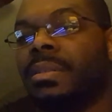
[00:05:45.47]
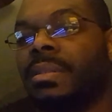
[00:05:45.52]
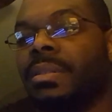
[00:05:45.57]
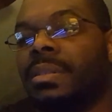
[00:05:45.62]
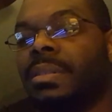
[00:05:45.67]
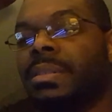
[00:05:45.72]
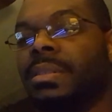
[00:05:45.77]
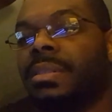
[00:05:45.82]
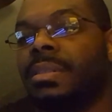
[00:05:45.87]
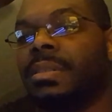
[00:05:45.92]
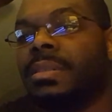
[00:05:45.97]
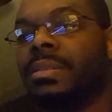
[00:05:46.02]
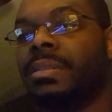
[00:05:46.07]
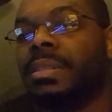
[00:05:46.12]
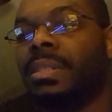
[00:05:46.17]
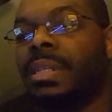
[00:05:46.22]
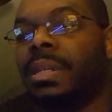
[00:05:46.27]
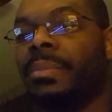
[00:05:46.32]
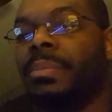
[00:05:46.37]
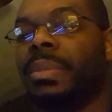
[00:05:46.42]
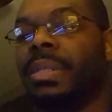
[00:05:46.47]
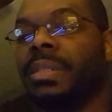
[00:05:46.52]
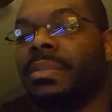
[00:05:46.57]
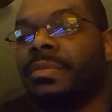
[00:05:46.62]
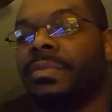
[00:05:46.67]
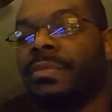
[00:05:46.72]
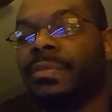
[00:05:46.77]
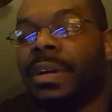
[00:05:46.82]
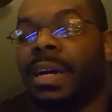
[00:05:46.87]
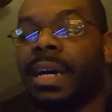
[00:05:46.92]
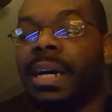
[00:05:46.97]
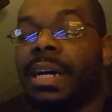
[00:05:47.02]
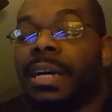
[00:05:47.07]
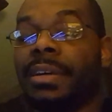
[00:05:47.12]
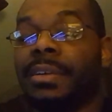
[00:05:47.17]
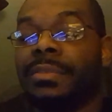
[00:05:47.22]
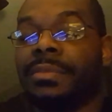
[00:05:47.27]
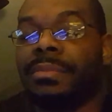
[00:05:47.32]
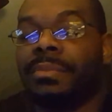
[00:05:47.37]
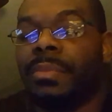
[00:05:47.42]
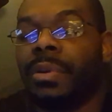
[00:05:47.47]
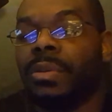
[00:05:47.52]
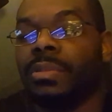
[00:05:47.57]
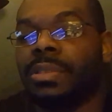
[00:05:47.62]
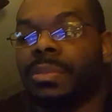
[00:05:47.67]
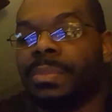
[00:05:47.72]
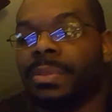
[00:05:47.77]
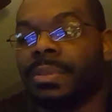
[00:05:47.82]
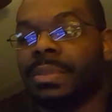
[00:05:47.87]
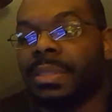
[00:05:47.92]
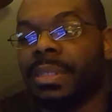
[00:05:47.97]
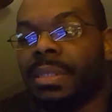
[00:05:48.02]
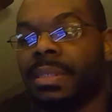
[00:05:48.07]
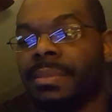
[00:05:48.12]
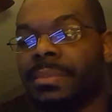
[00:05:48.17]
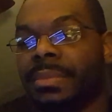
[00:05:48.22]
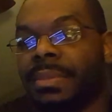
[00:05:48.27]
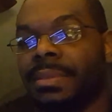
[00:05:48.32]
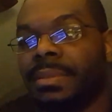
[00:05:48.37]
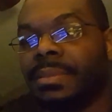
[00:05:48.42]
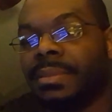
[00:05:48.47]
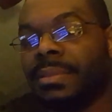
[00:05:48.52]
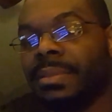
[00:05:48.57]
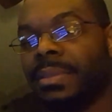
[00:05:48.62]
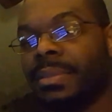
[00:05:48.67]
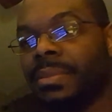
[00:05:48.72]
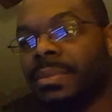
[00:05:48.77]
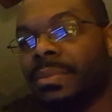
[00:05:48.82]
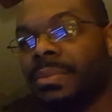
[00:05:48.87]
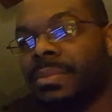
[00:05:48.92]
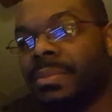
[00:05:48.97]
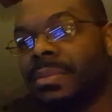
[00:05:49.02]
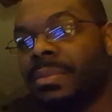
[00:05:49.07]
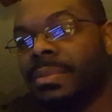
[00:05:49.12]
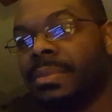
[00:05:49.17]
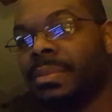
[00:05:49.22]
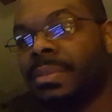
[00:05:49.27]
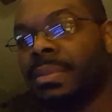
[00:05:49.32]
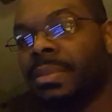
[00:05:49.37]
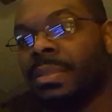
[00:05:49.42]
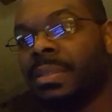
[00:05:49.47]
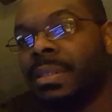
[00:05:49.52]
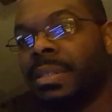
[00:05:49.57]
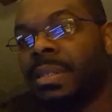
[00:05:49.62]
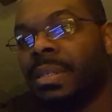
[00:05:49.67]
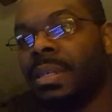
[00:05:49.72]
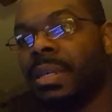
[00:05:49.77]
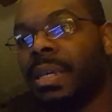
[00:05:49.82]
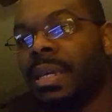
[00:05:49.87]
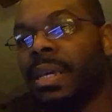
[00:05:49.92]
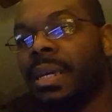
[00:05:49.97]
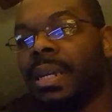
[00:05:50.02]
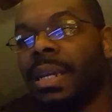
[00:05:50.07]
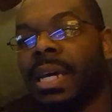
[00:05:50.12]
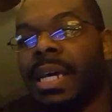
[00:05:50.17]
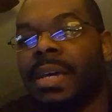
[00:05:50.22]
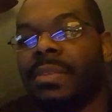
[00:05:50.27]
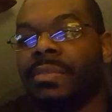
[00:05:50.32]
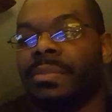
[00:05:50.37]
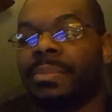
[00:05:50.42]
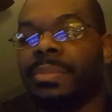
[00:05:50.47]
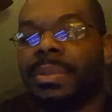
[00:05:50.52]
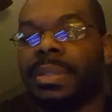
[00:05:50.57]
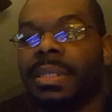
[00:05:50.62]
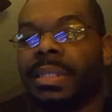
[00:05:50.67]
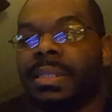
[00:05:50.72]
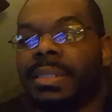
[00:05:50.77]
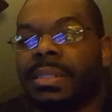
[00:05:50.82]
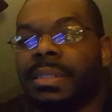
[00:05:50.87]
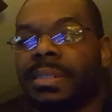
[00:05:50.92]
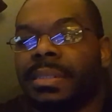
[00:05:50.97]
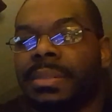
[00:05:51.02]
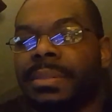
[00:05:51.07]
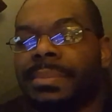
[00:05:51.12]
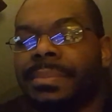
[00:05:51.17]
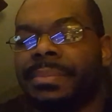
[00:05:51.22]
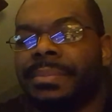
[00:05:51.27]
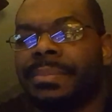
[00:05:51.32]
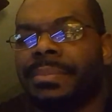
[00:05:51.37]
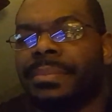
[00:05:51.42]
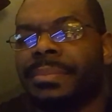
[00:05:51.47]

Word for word: uh, and I've beaten five multiple times. So, and I haven't played um,